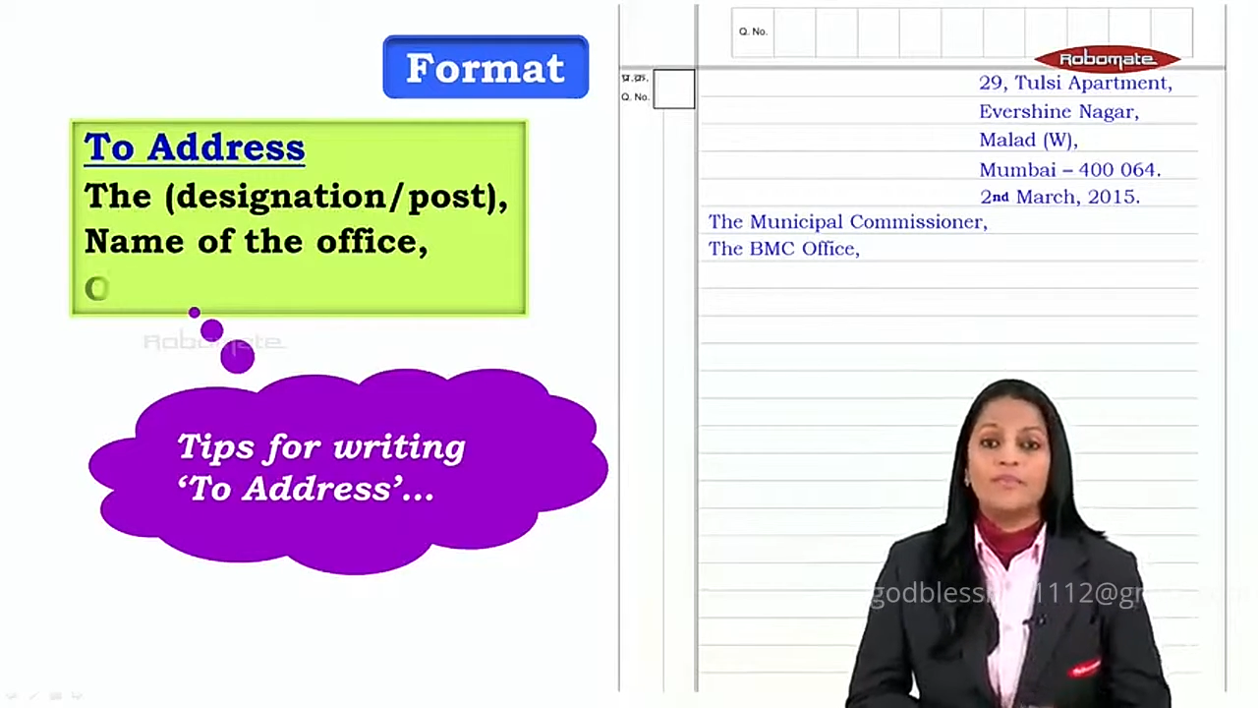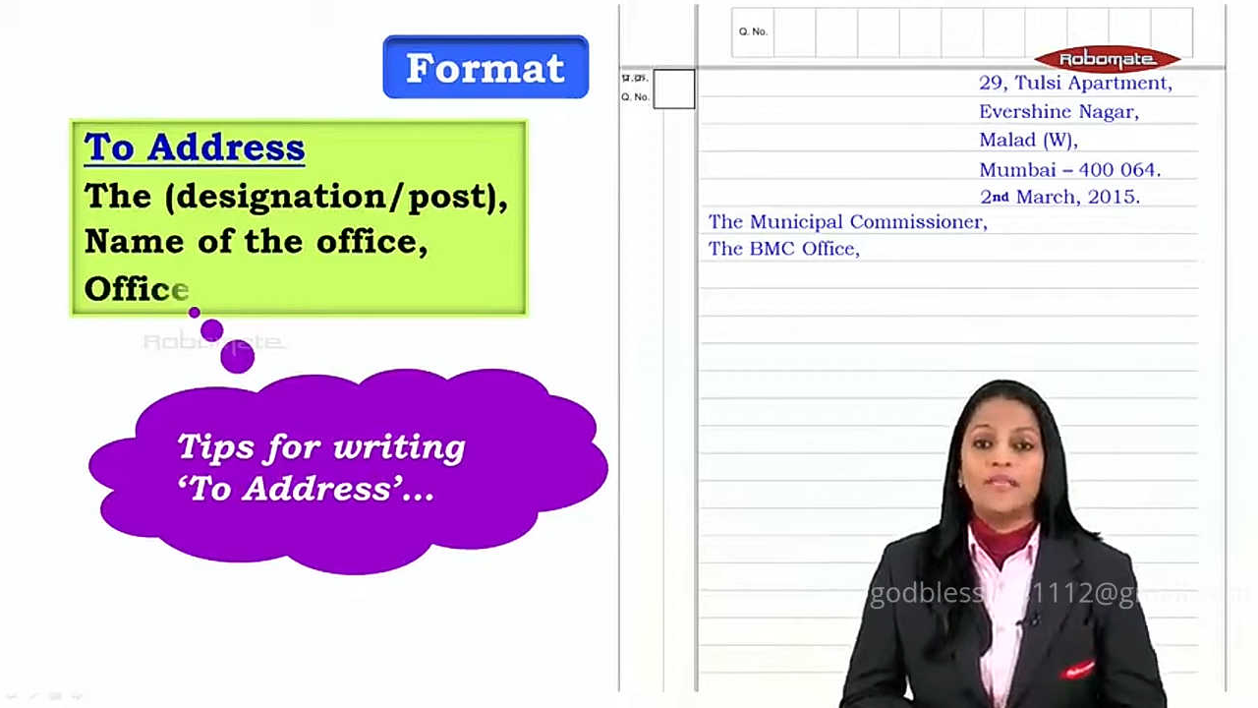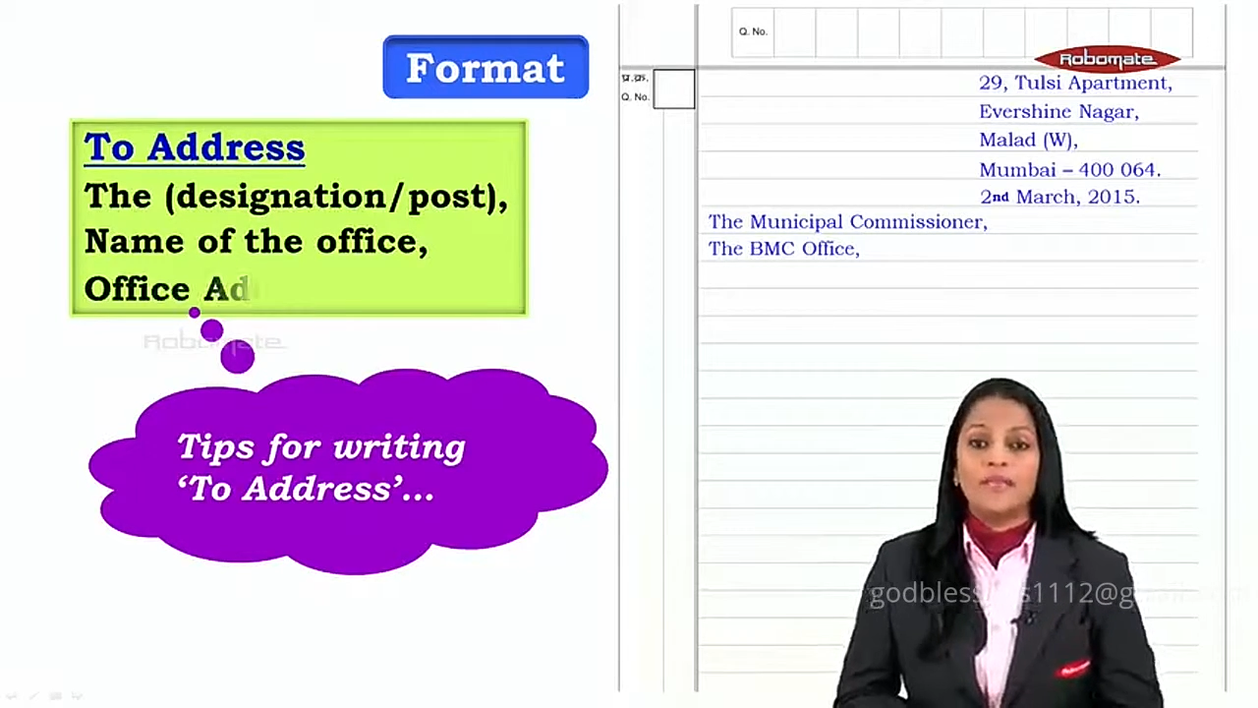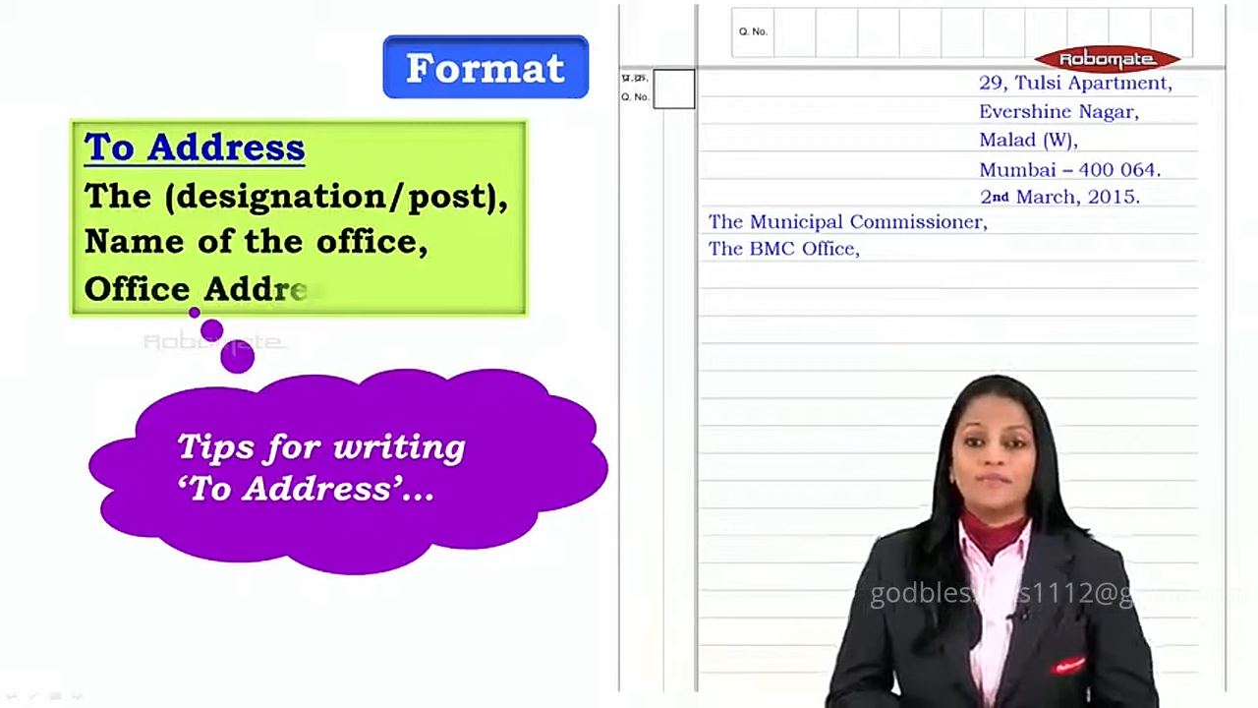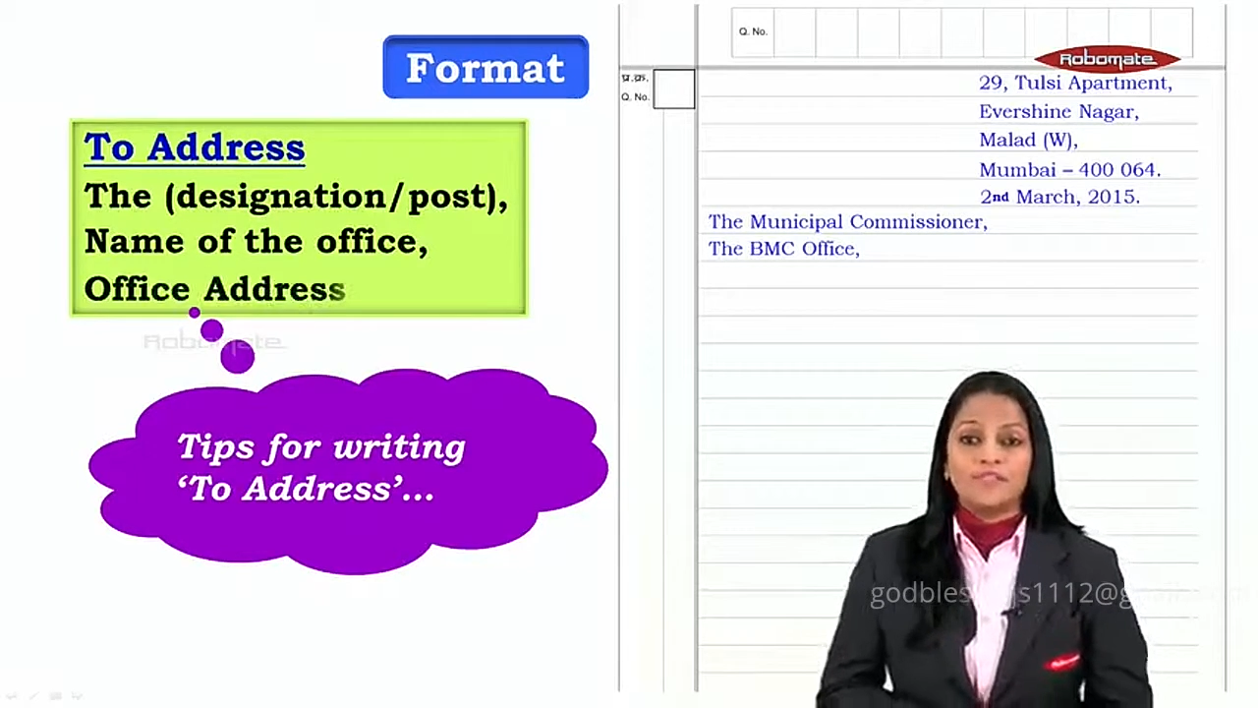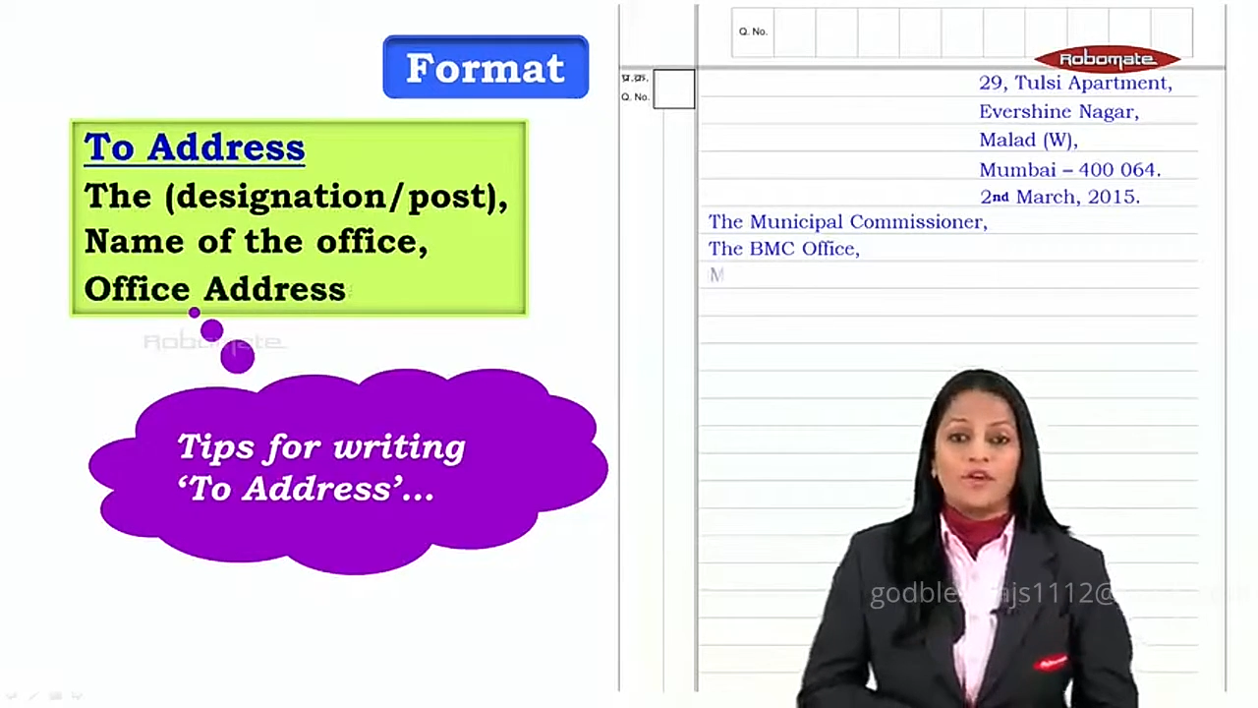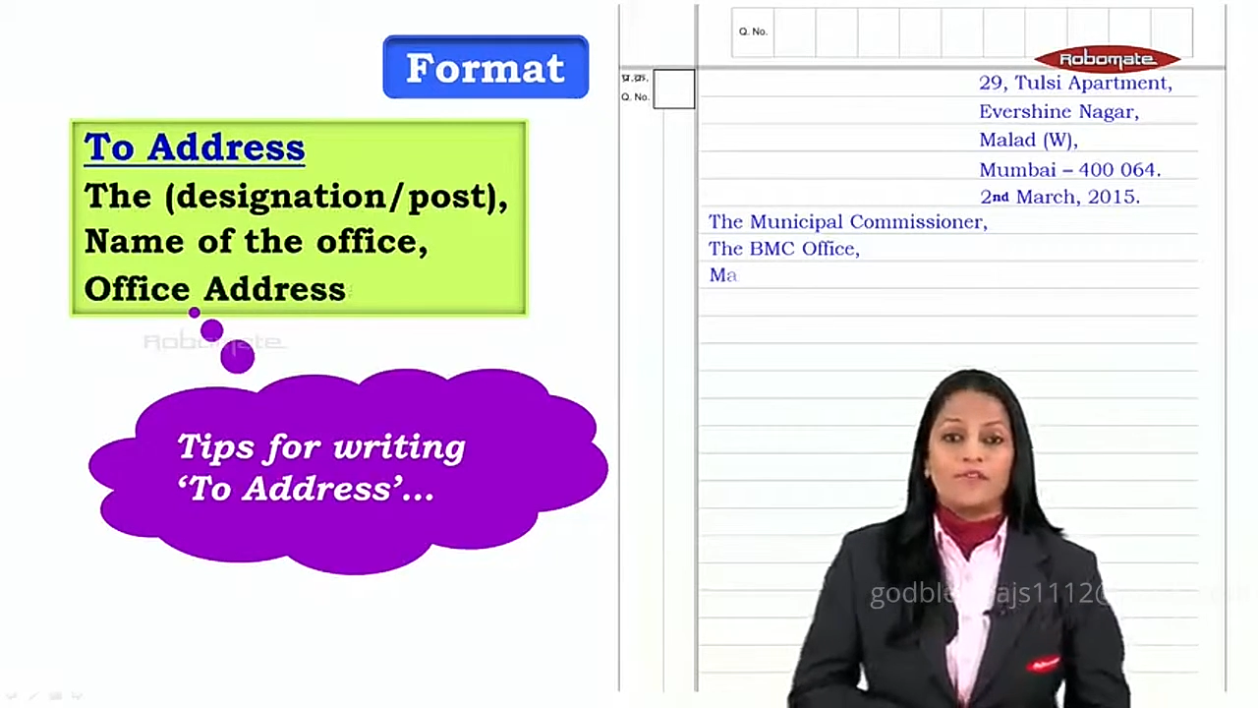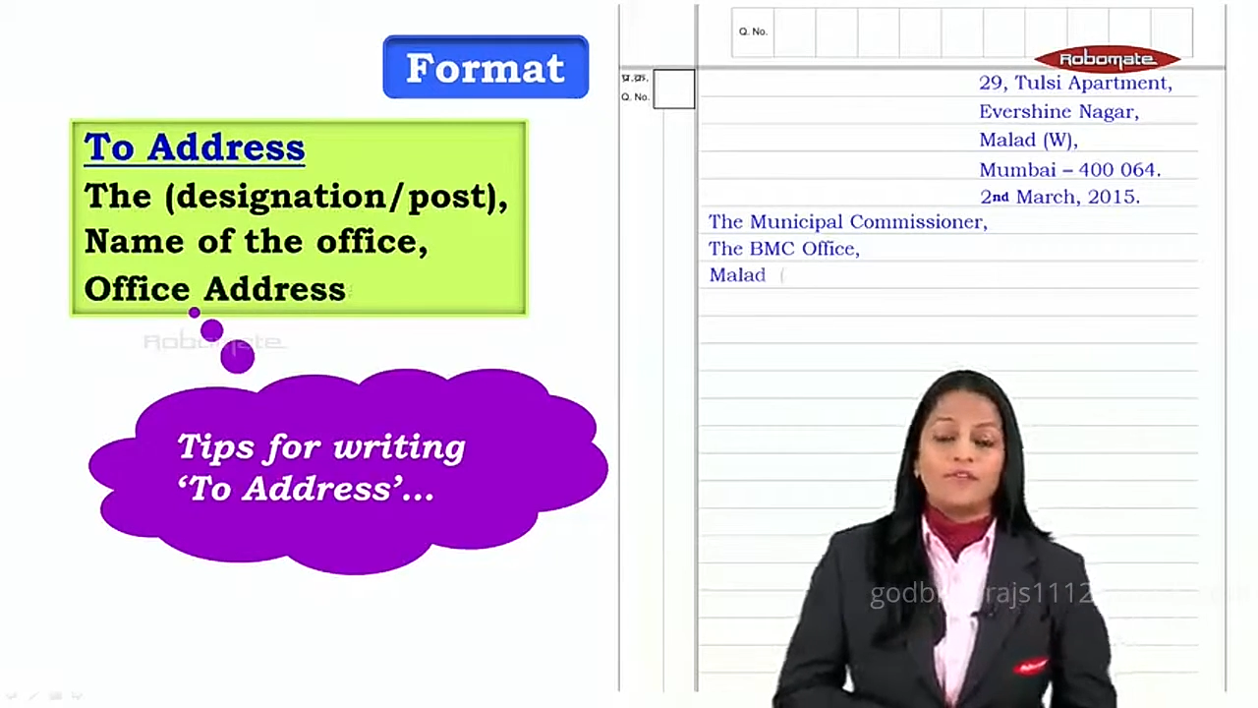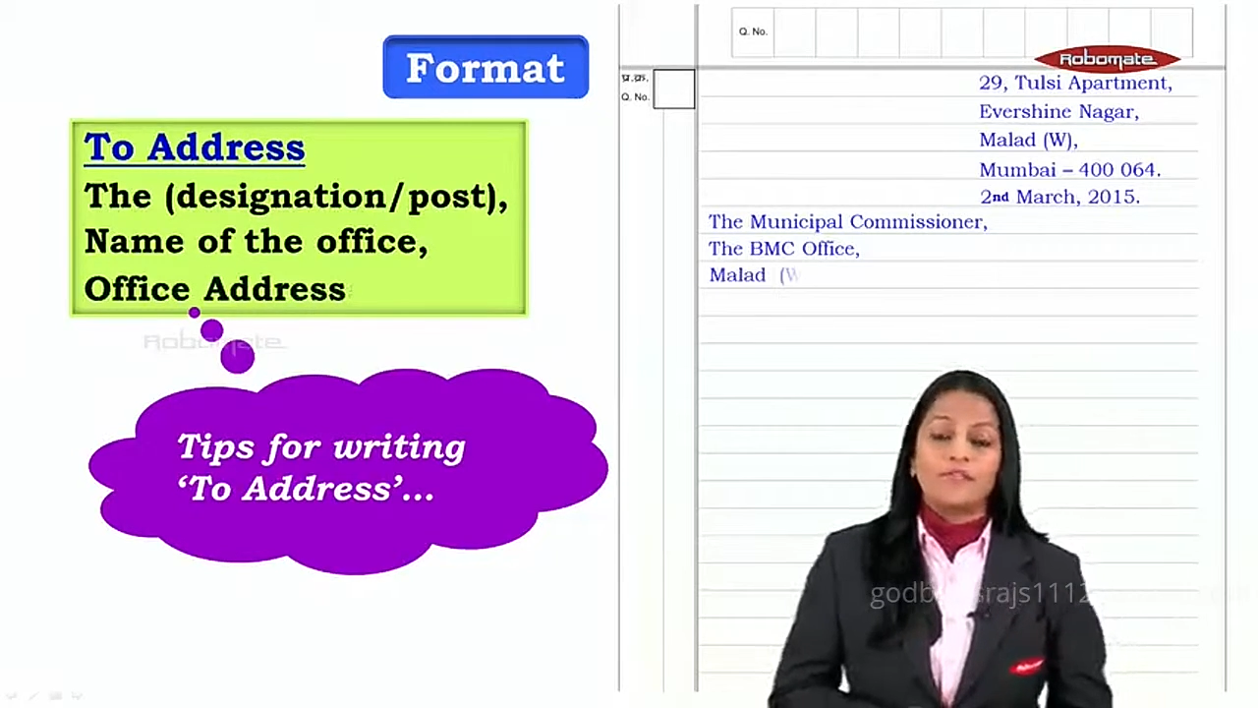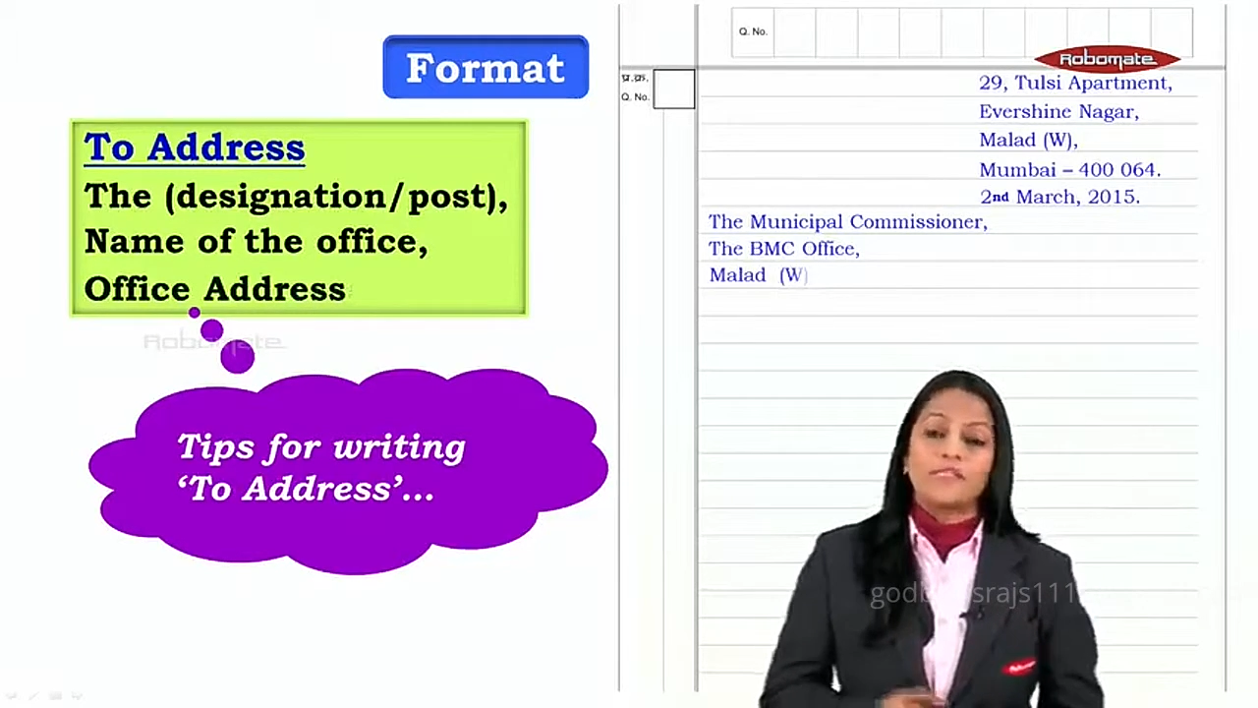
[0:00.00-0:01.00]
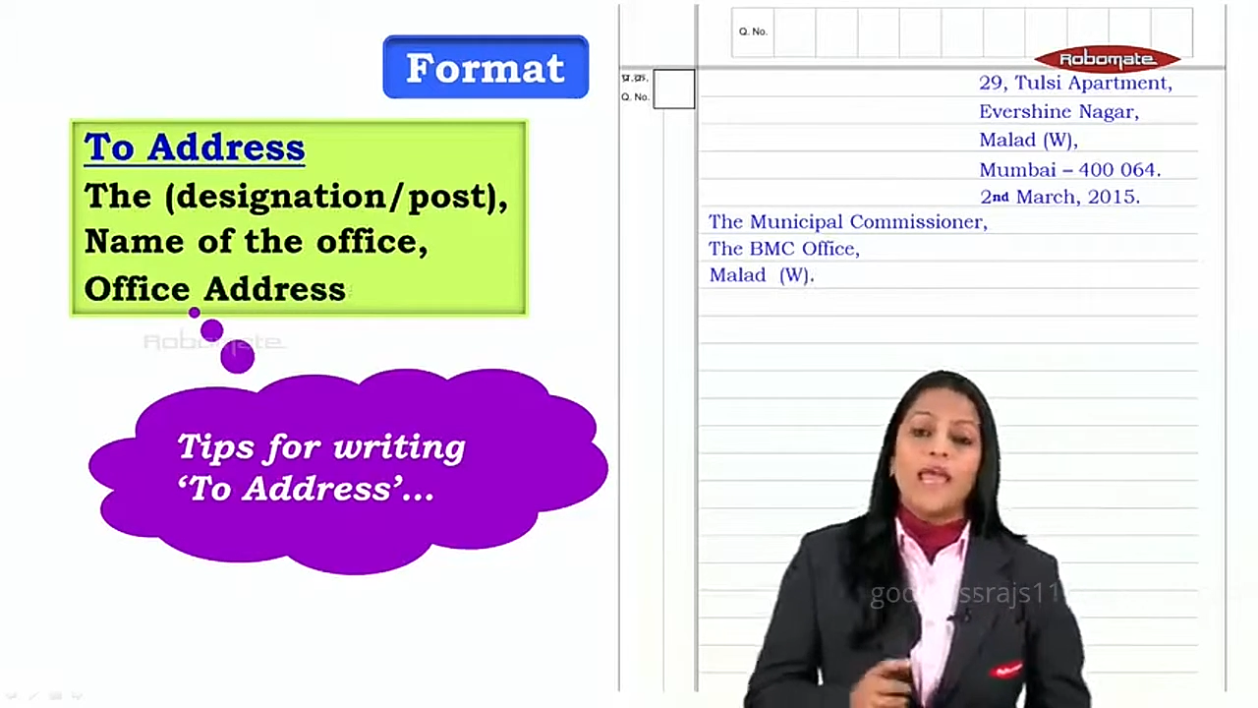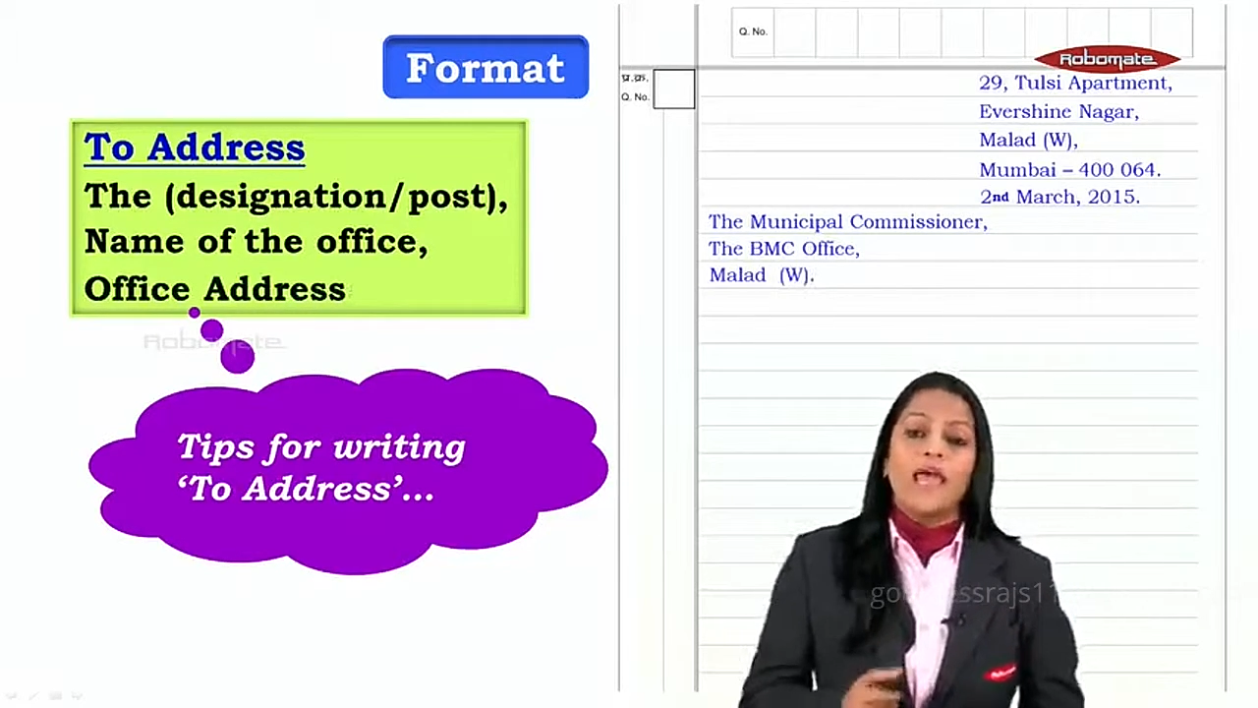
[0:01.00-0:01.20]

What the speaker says: BMC office,